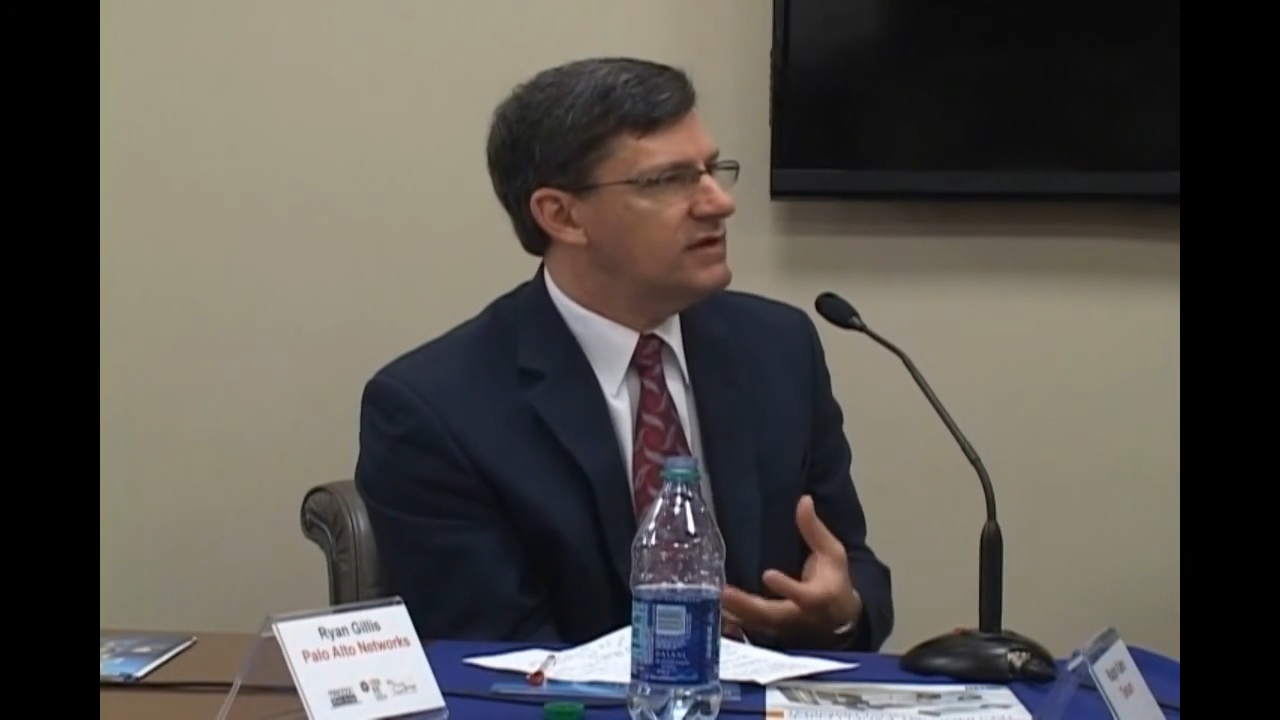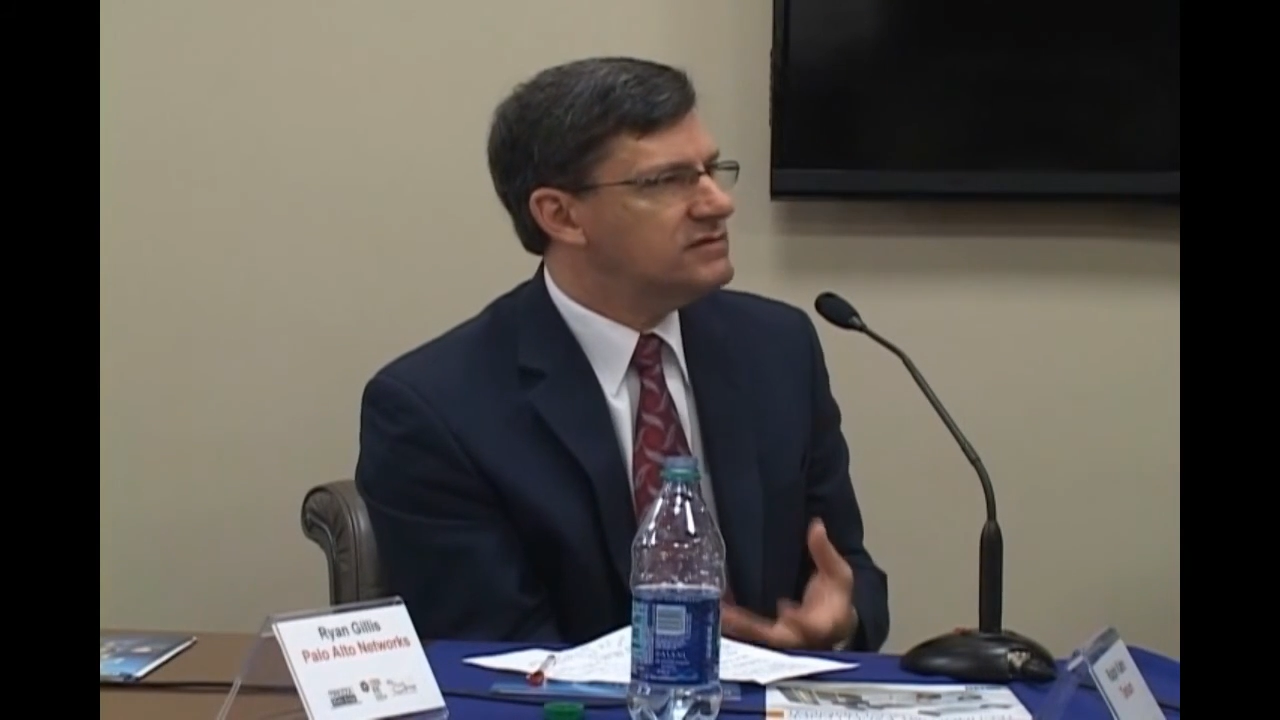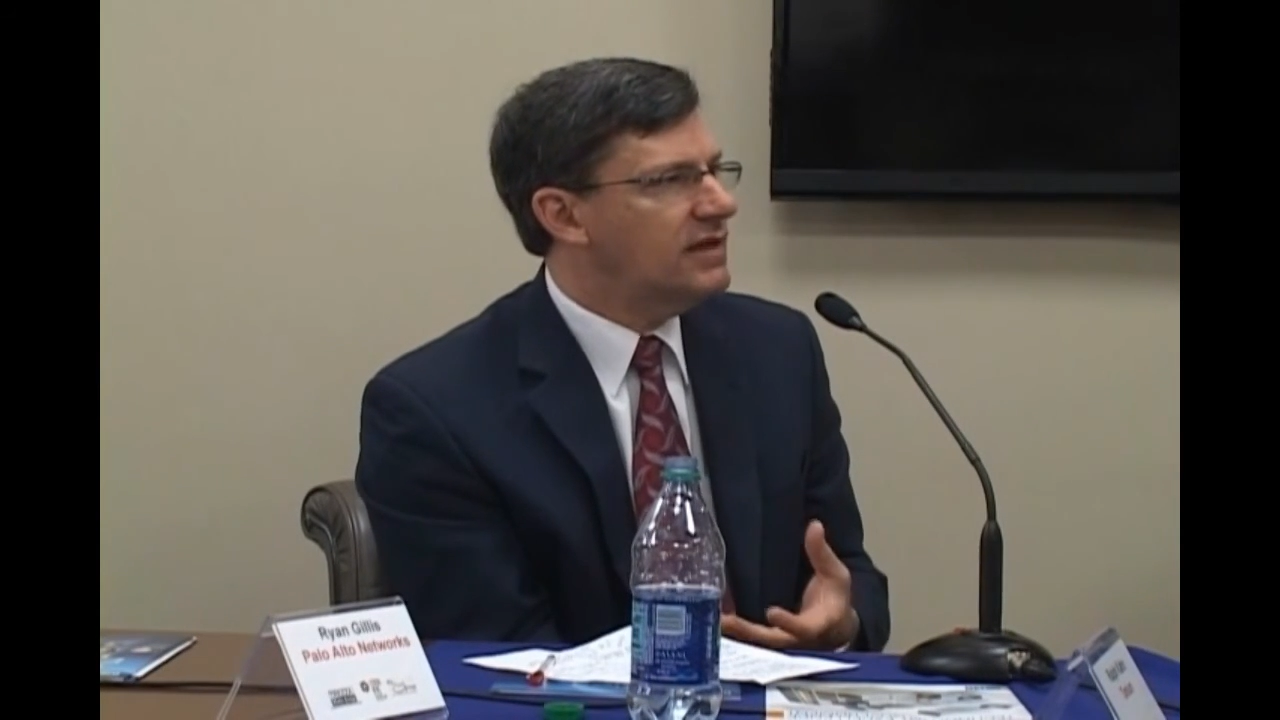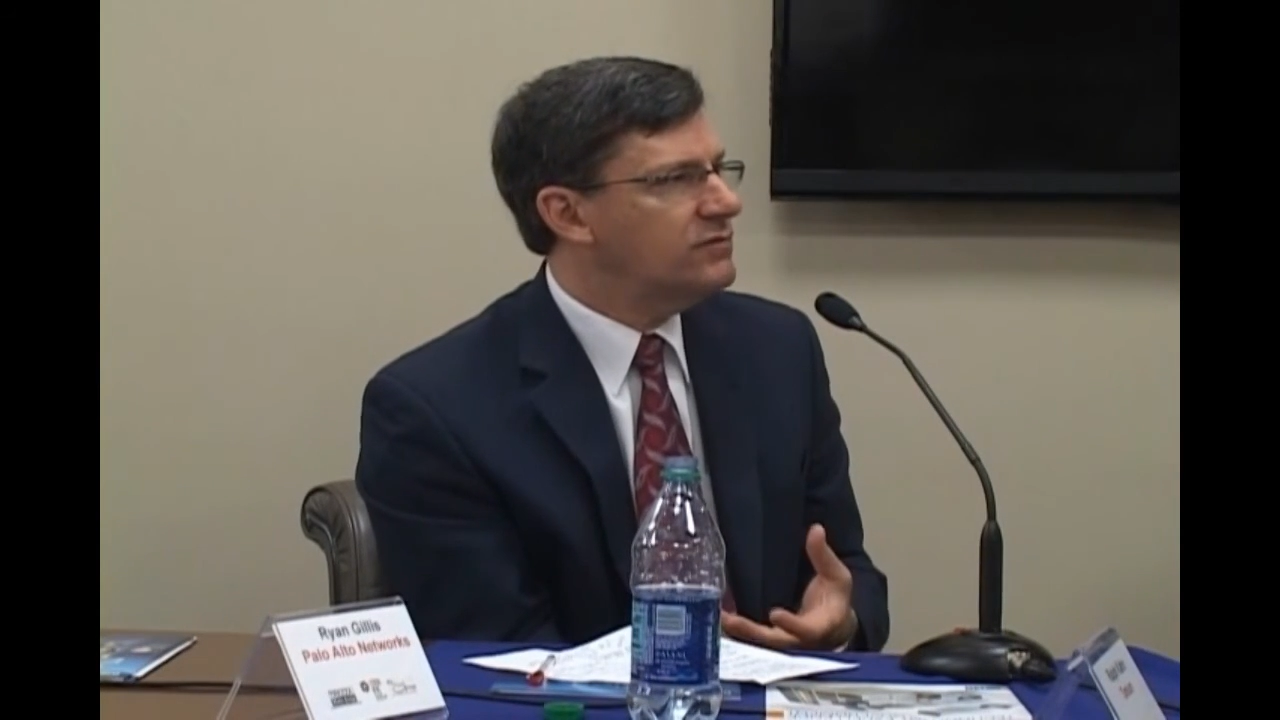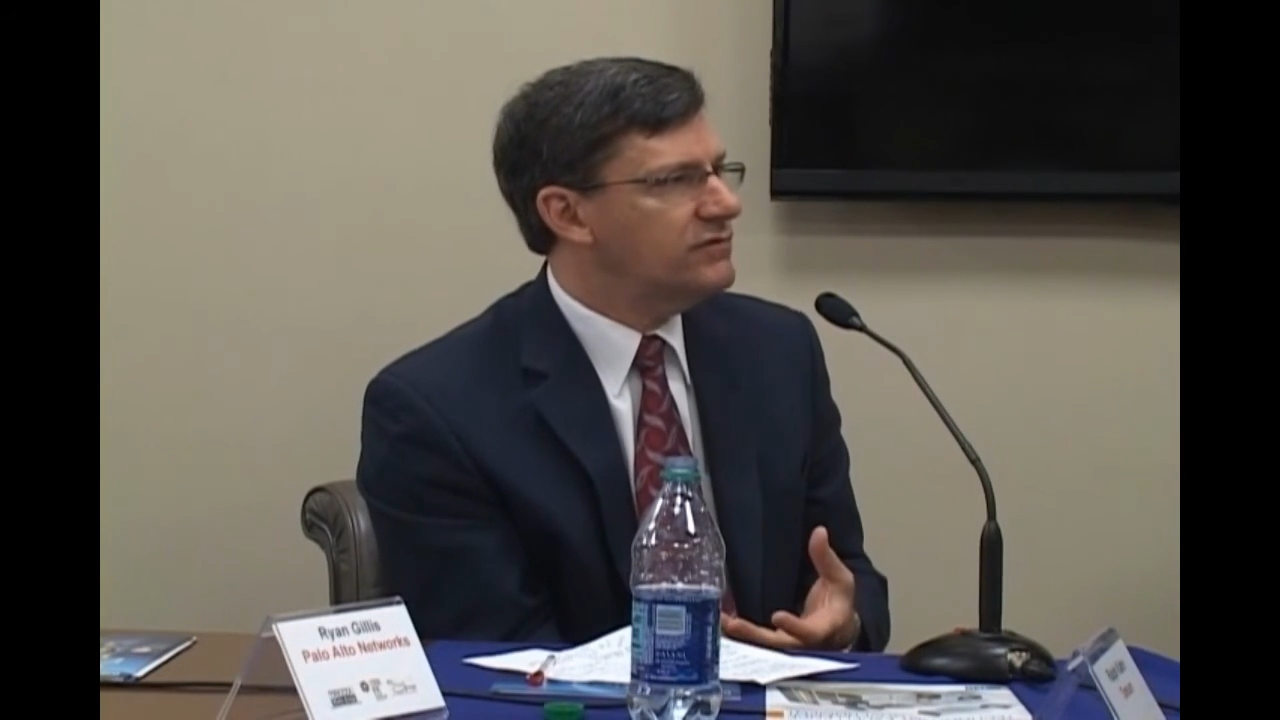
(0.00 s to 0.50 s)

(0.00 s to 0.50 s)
baseline